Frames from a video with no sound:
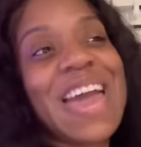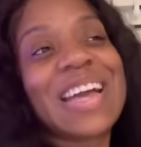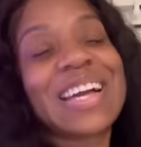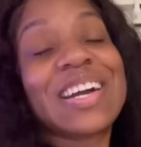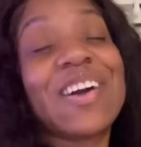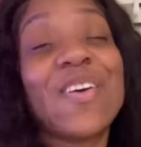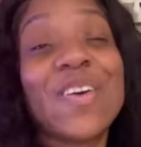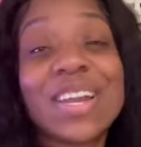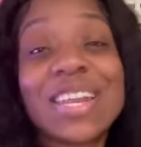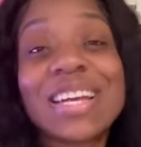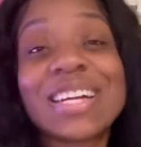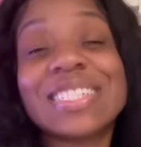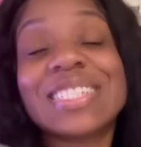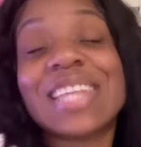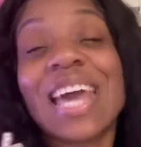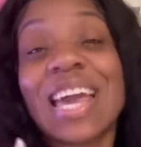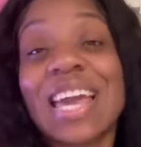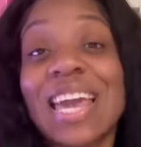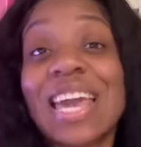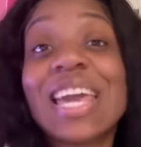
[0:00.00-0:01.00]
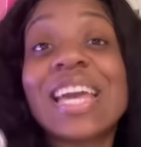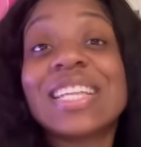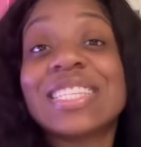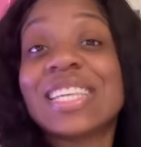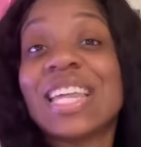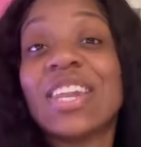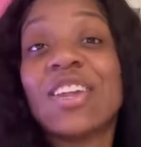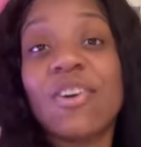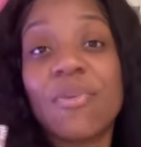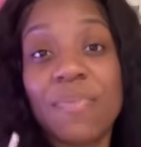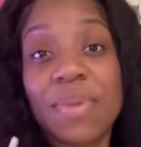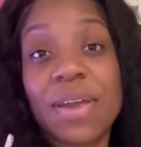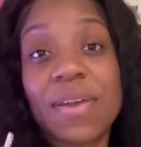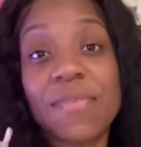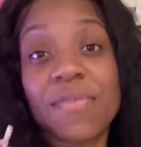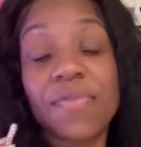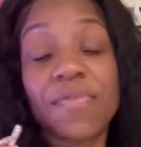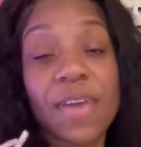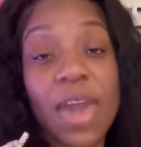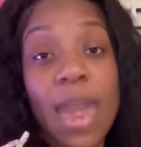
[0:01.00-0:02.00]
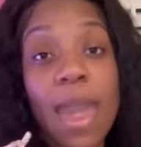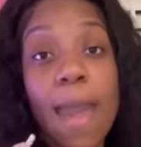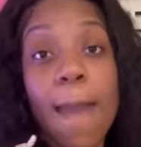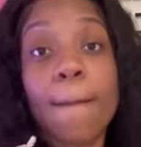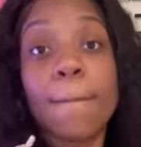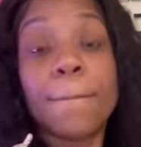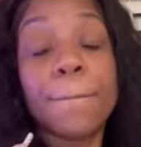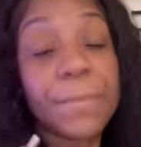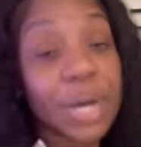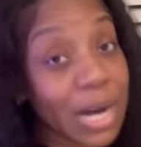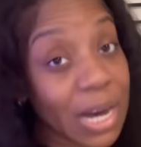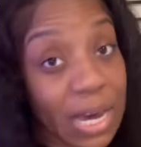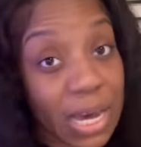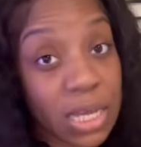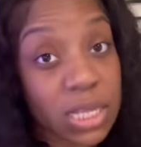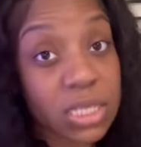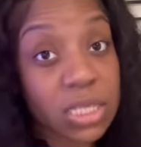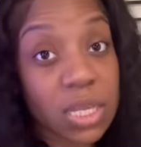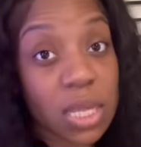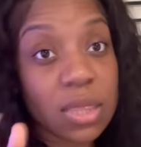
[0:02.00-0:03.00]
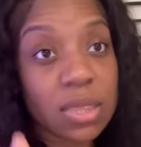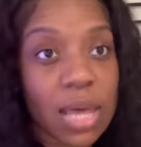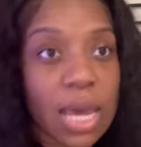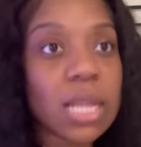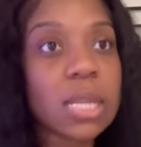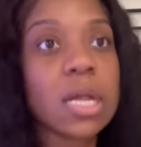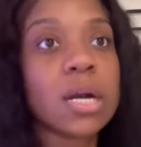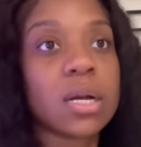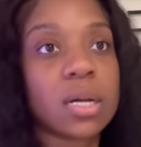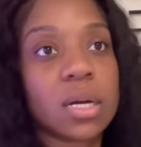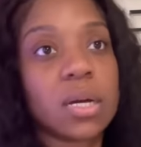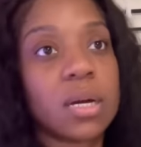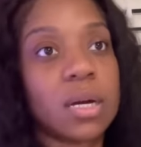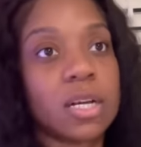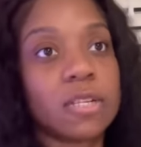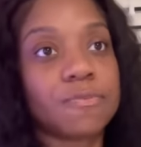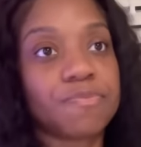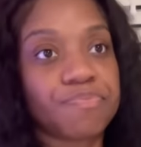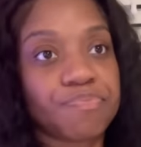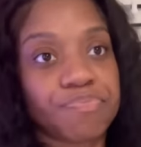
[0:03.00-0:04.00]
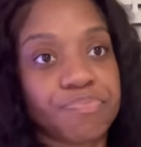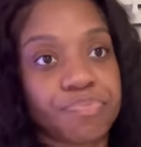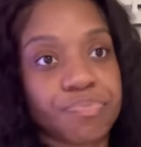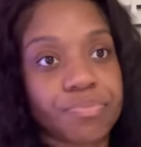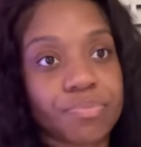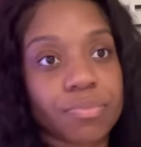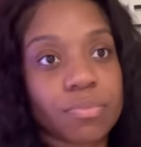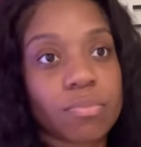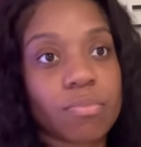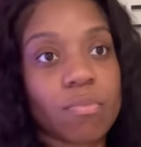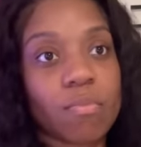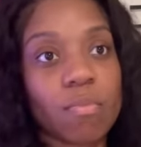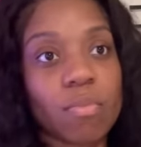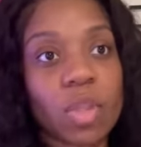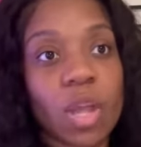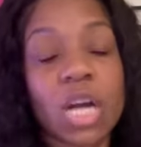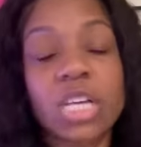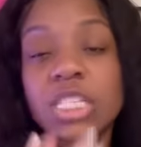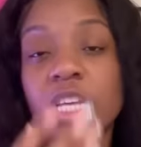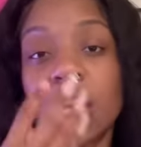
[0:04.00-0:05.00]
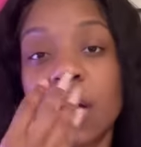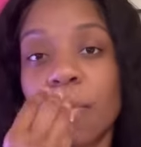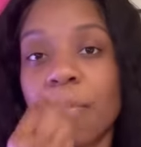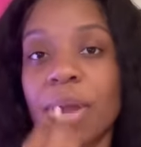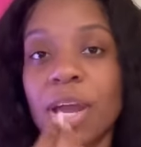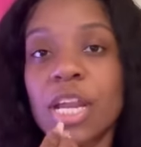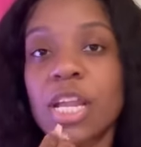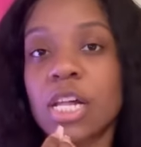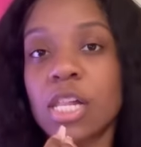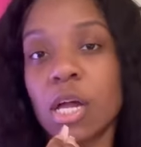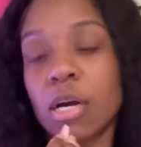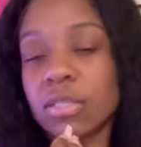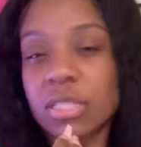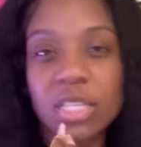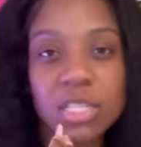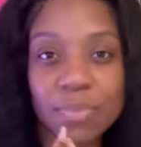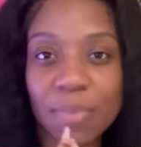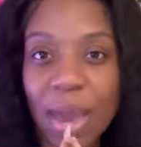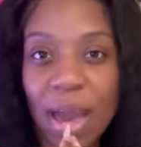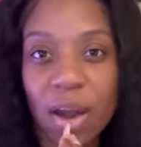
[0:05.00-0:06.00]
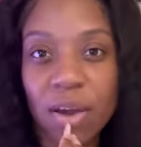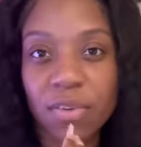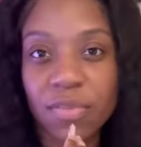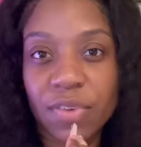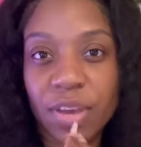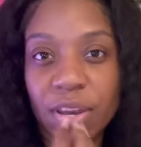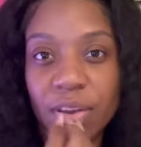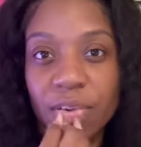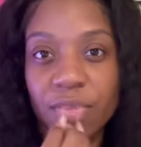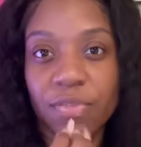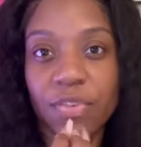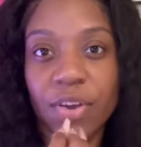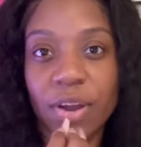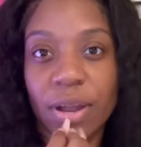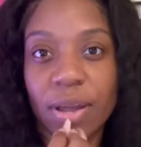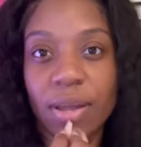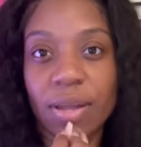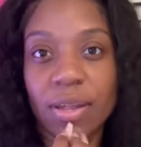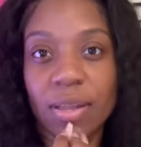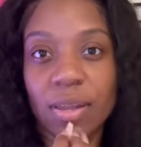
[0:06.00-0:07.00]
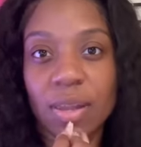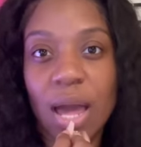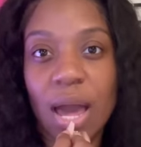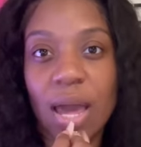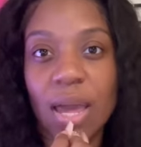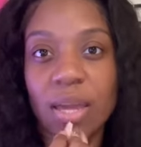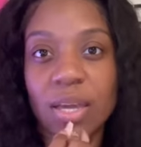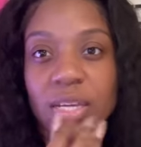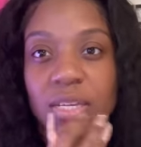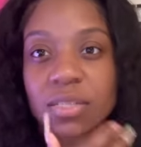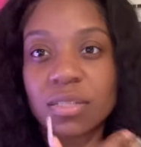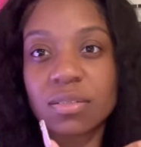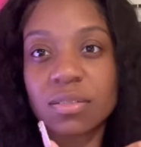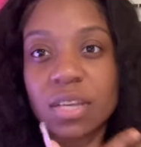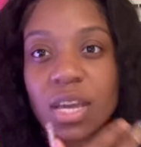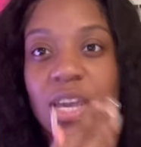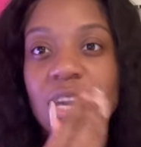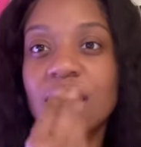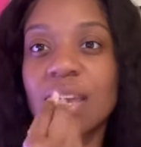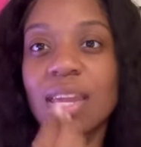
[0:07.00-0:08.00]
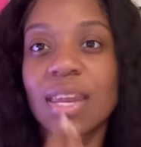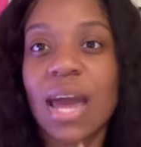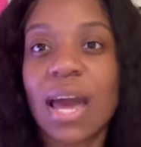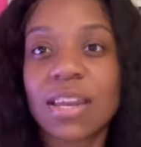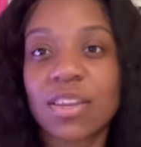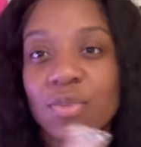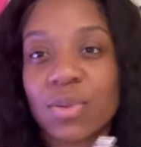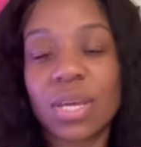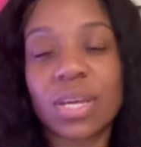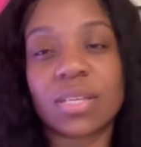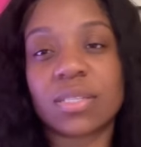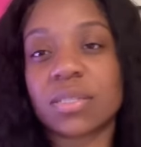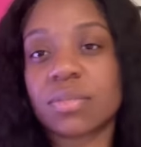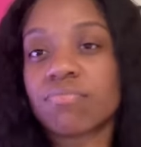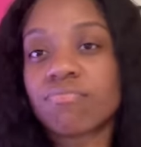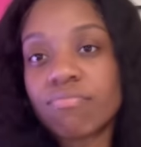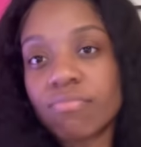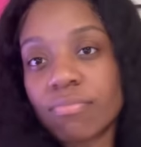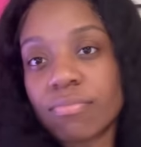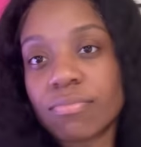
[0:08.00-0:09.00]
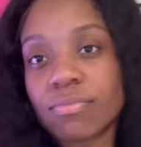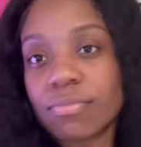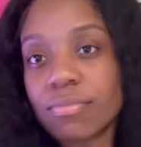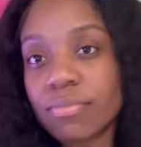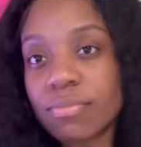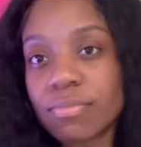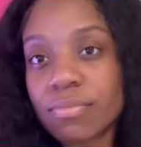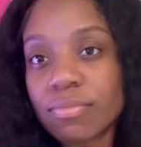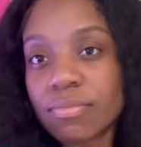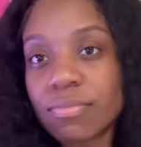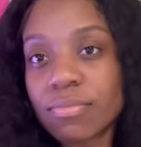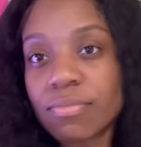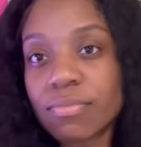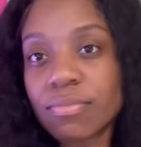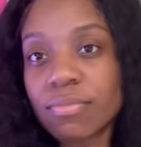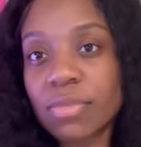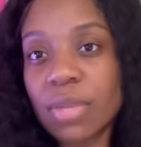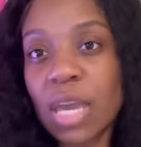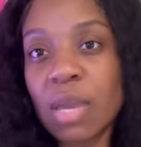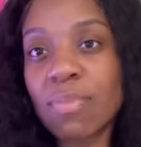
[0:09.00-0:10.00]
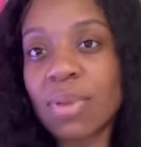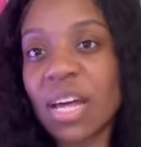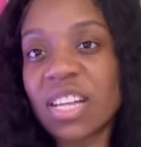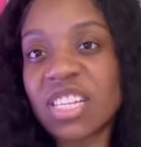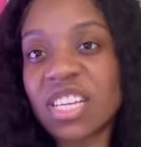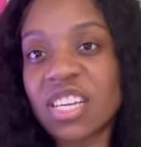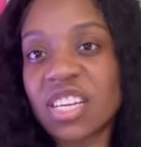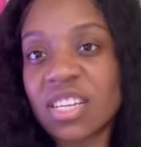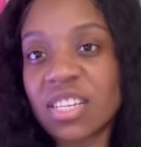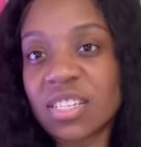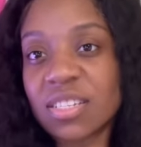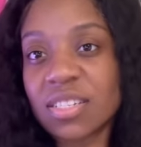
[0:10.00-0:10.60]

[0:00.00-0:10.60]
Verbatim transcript: Only because they is a little bit fat, but they look good. Cause he could barely close his mouth in the front. Like he cannot do this. He be like this.